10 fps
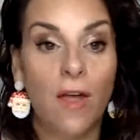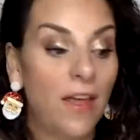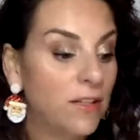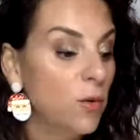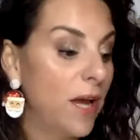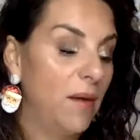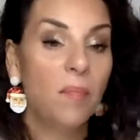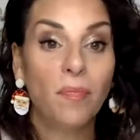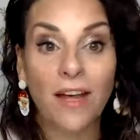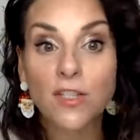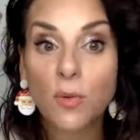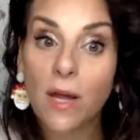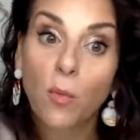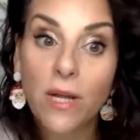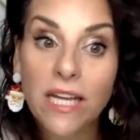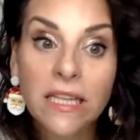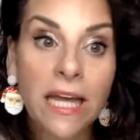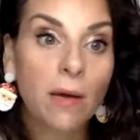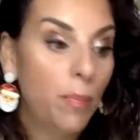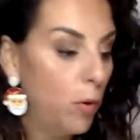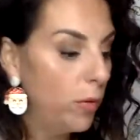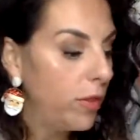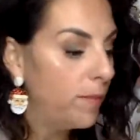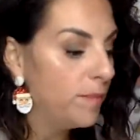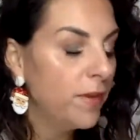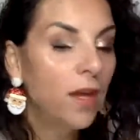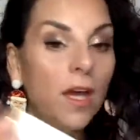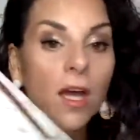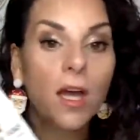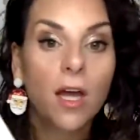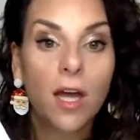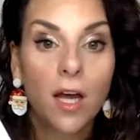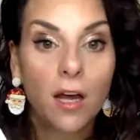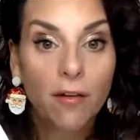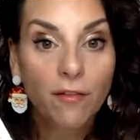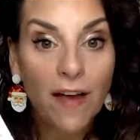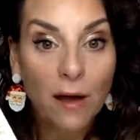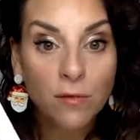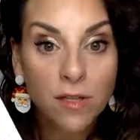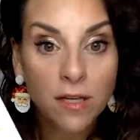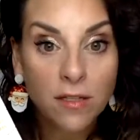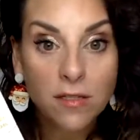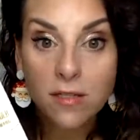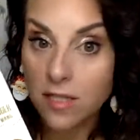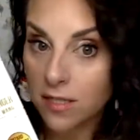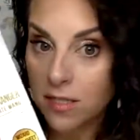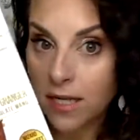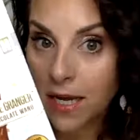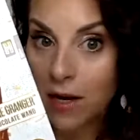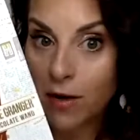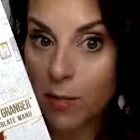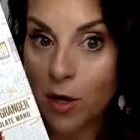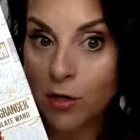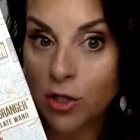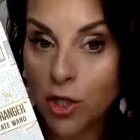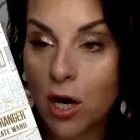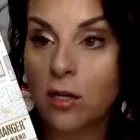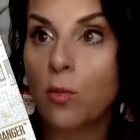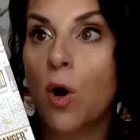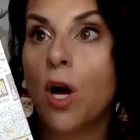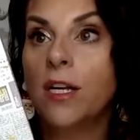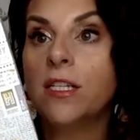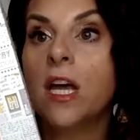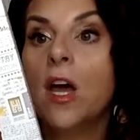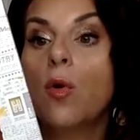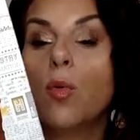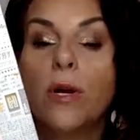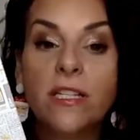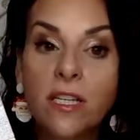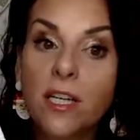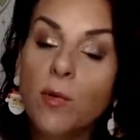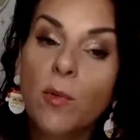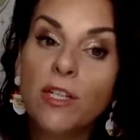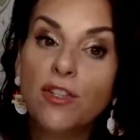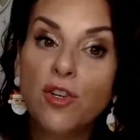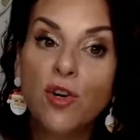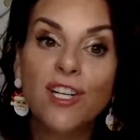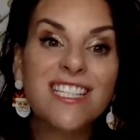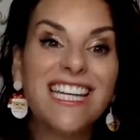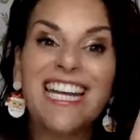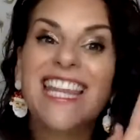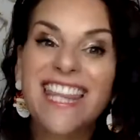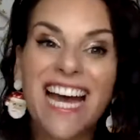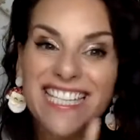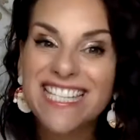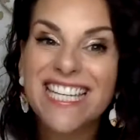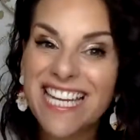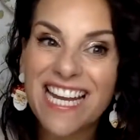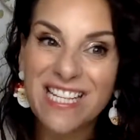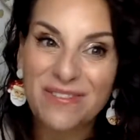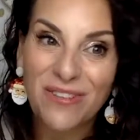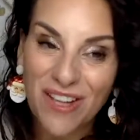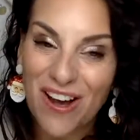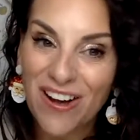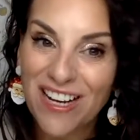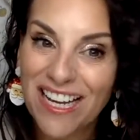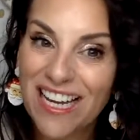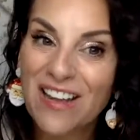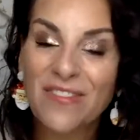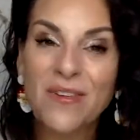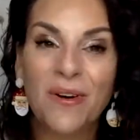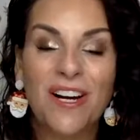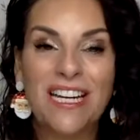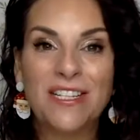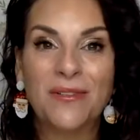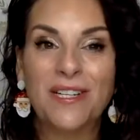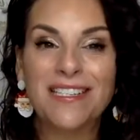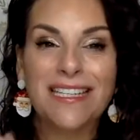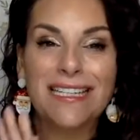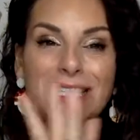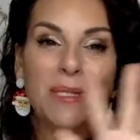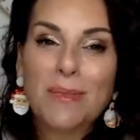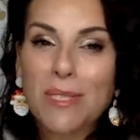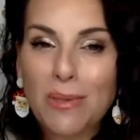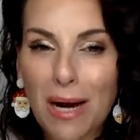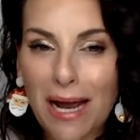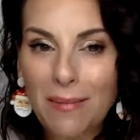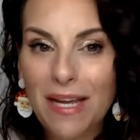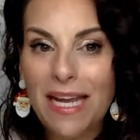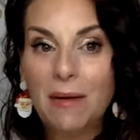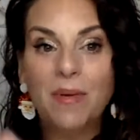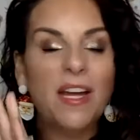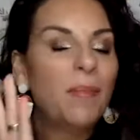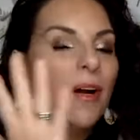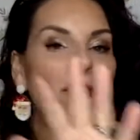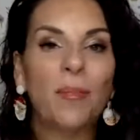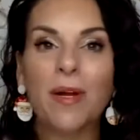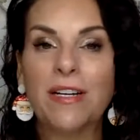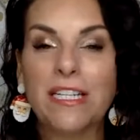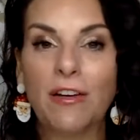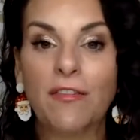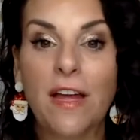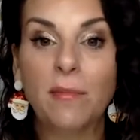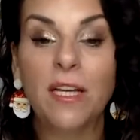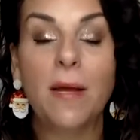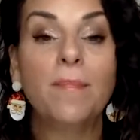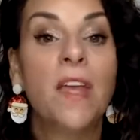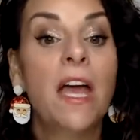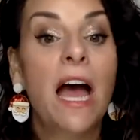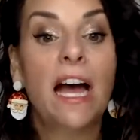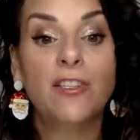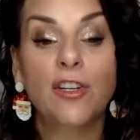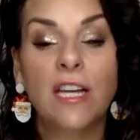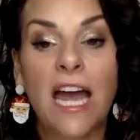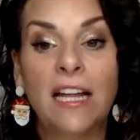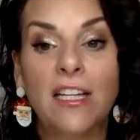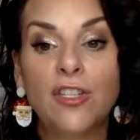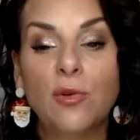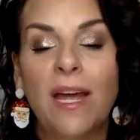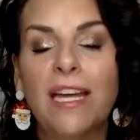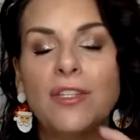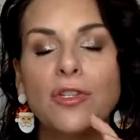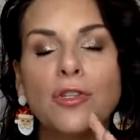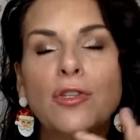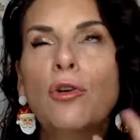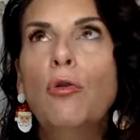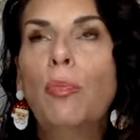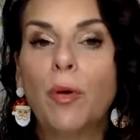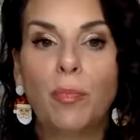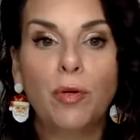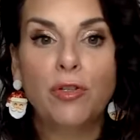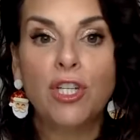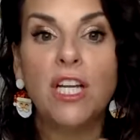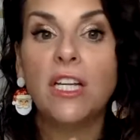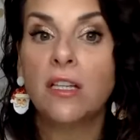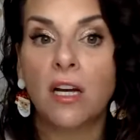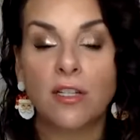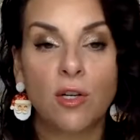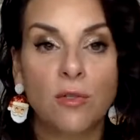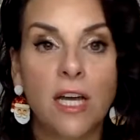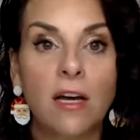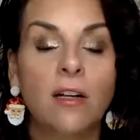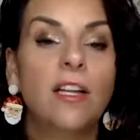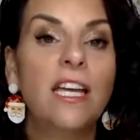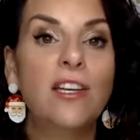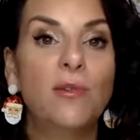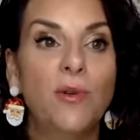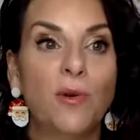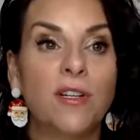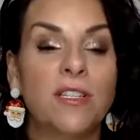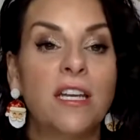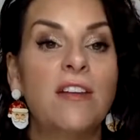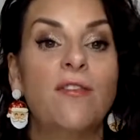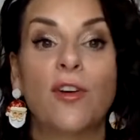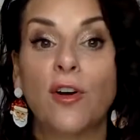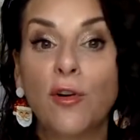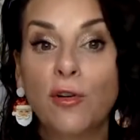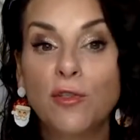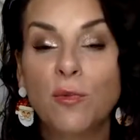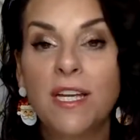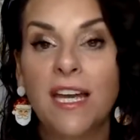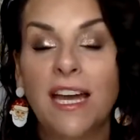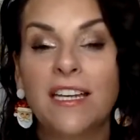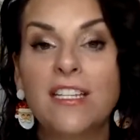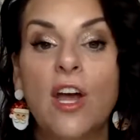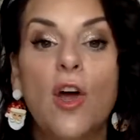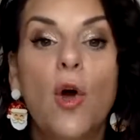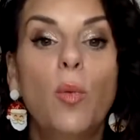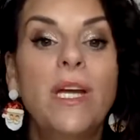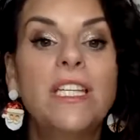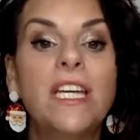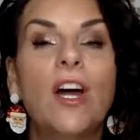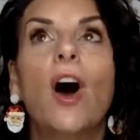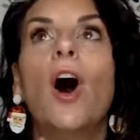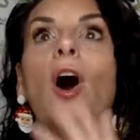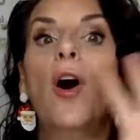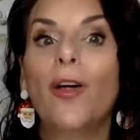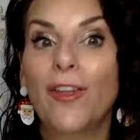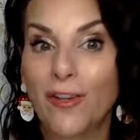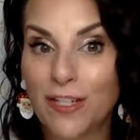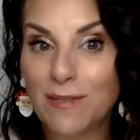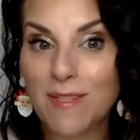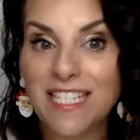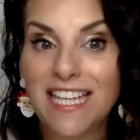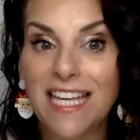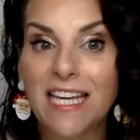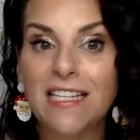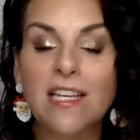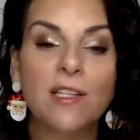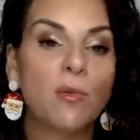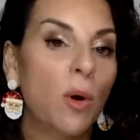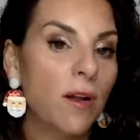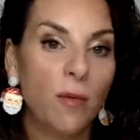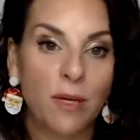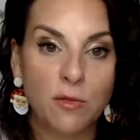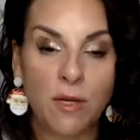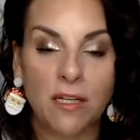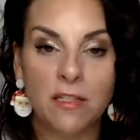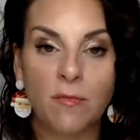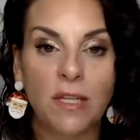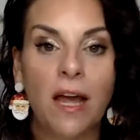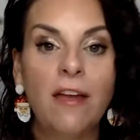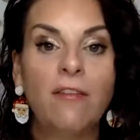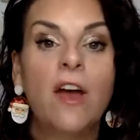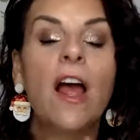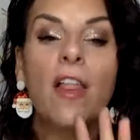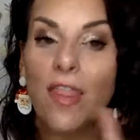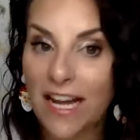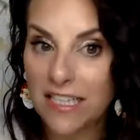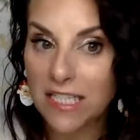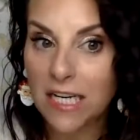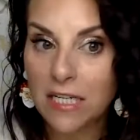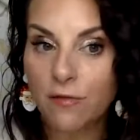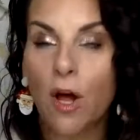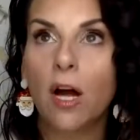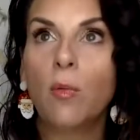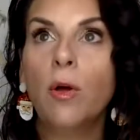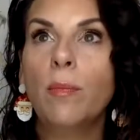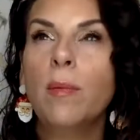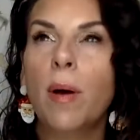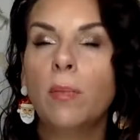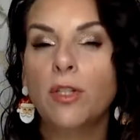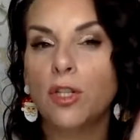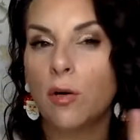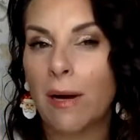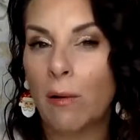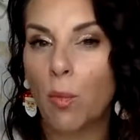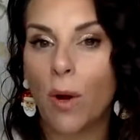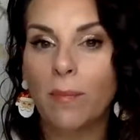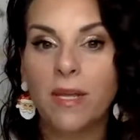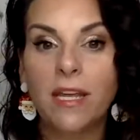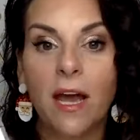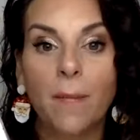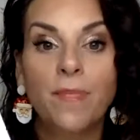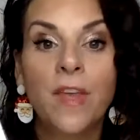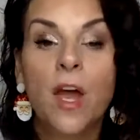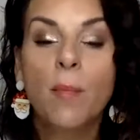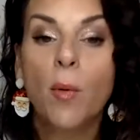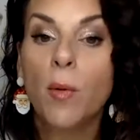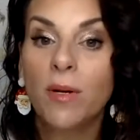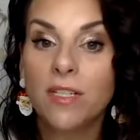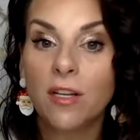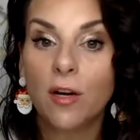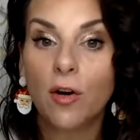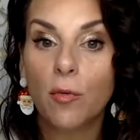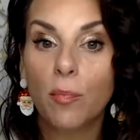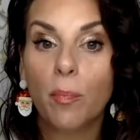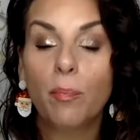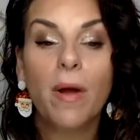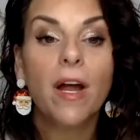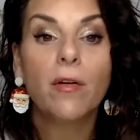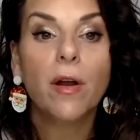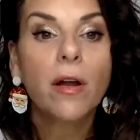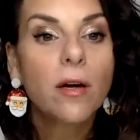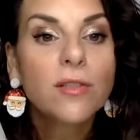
and that's okay. That's okay. We can like both. Found this. This is a Harry Potter chocolate wand. Recently, we went to New York City. That's today's vlog. If you are interested in subscribing and being a part of our BariTale family, I took Callie to a super bougie luxe hotel in New York City for a girls' weekend. We did all the Christmassy things. It's one of the best weekends of my life. That's today's vlog. Will be published around 1 p.m., but we went to the Harry